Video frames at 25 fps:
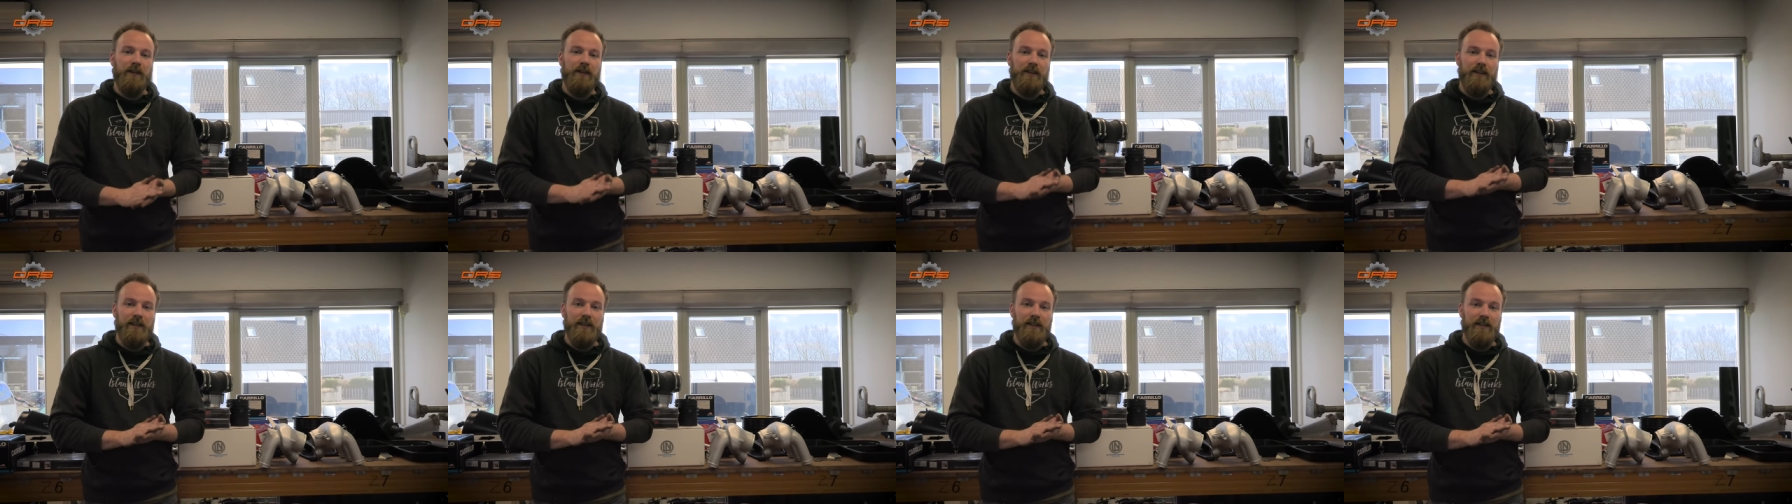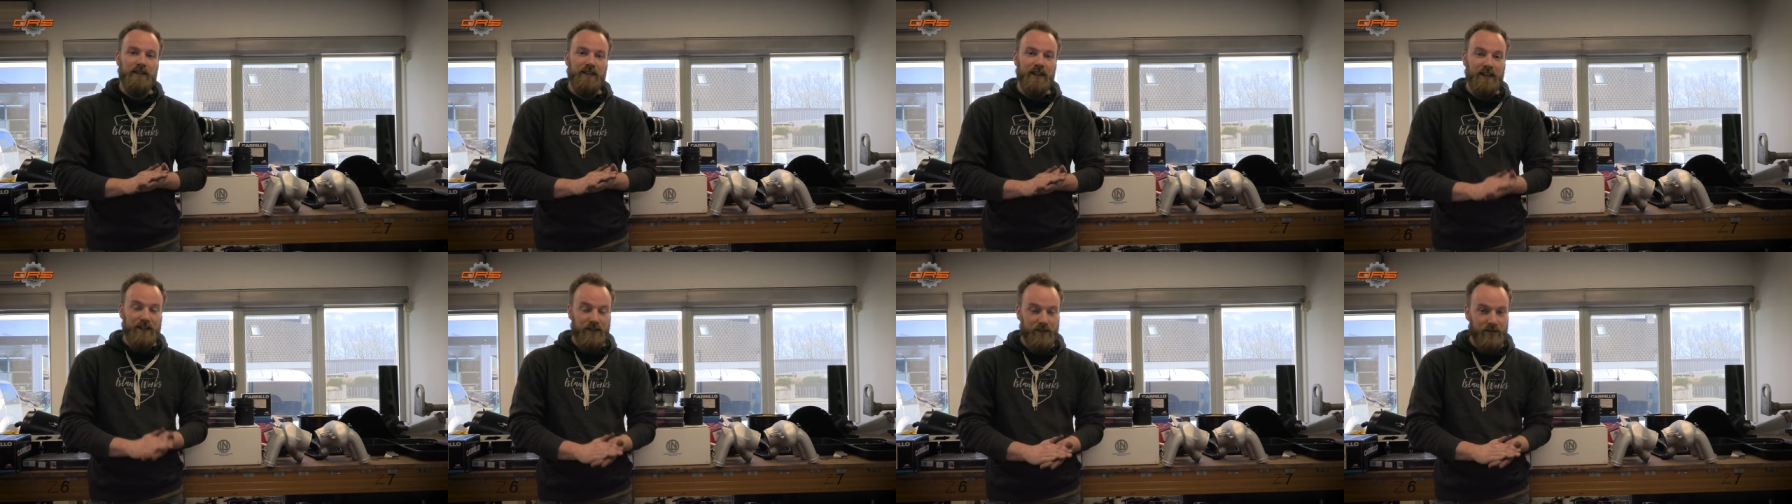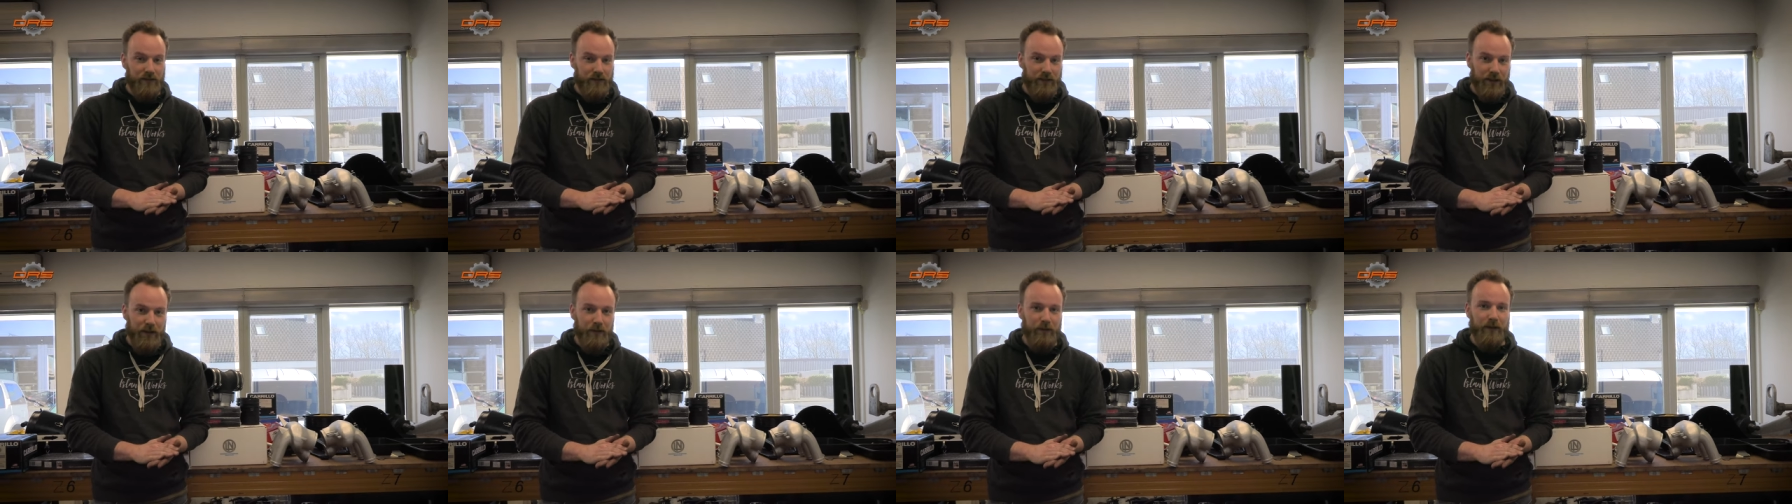the stage
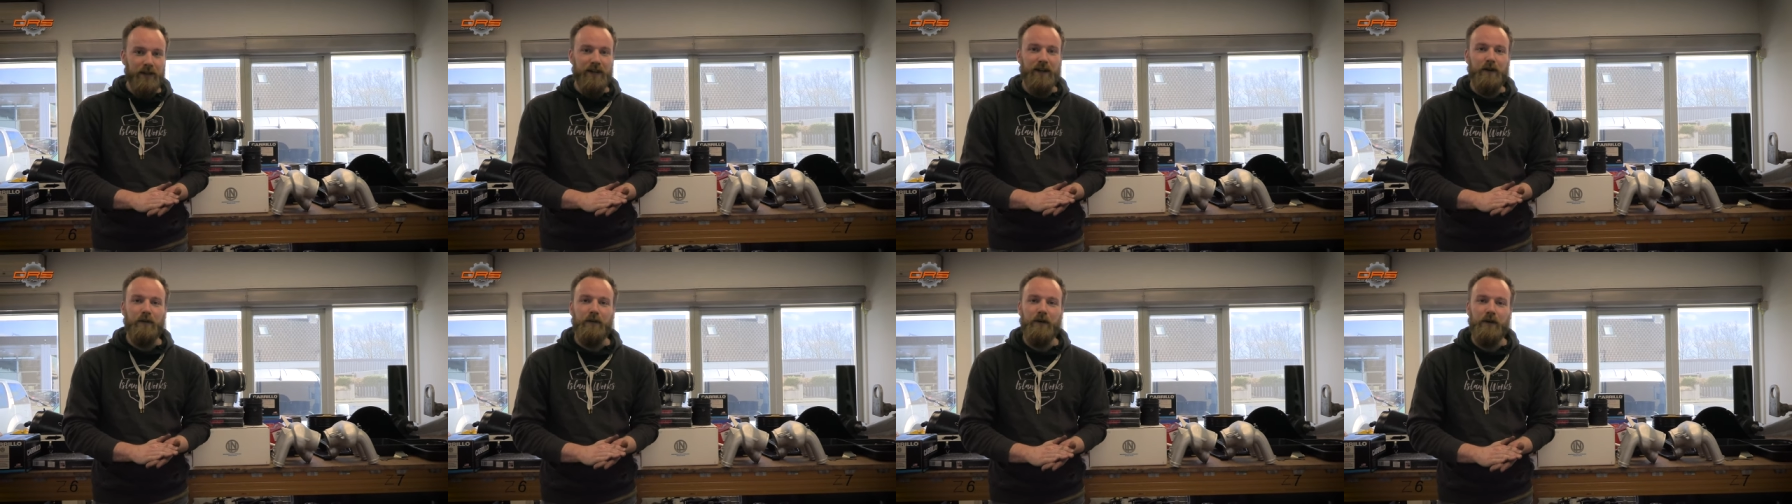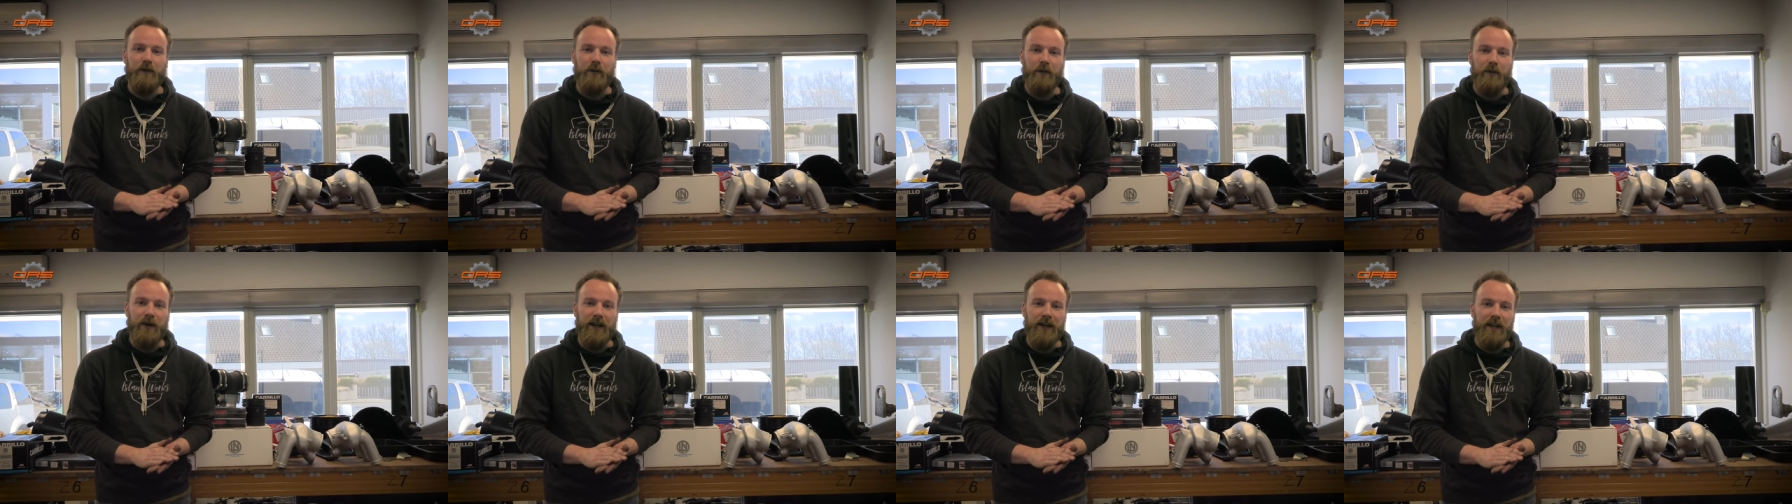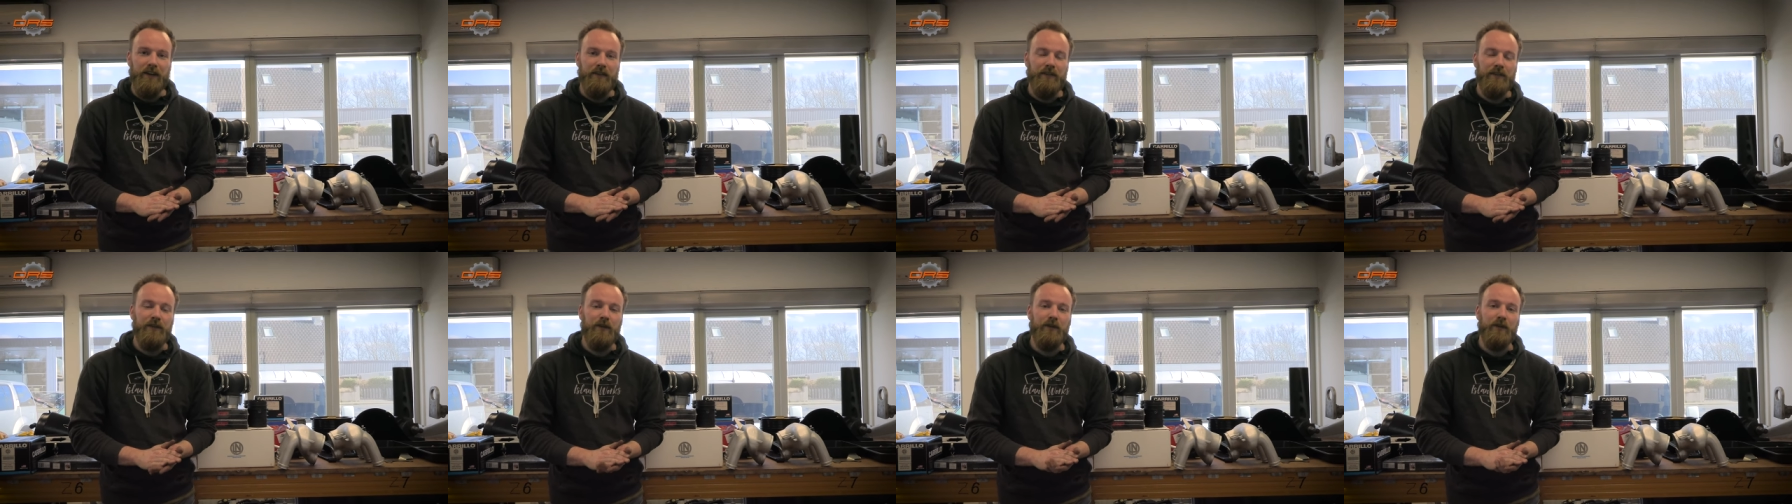3 one that we were
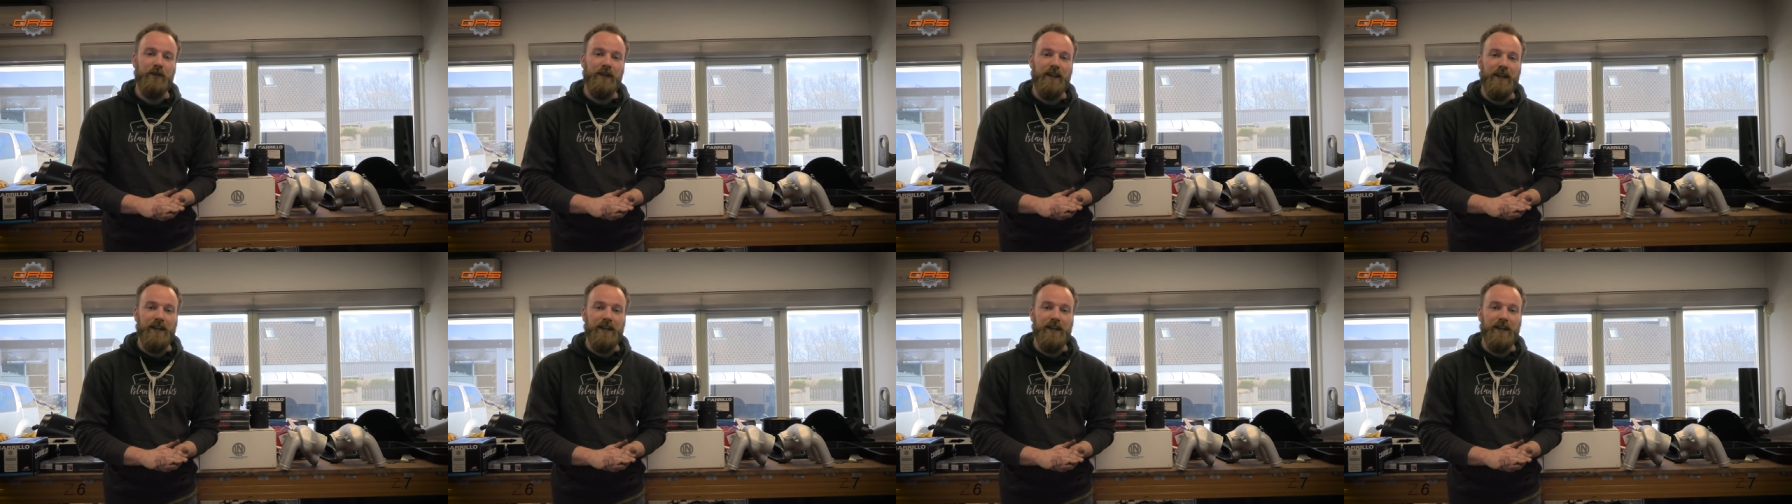waiting for.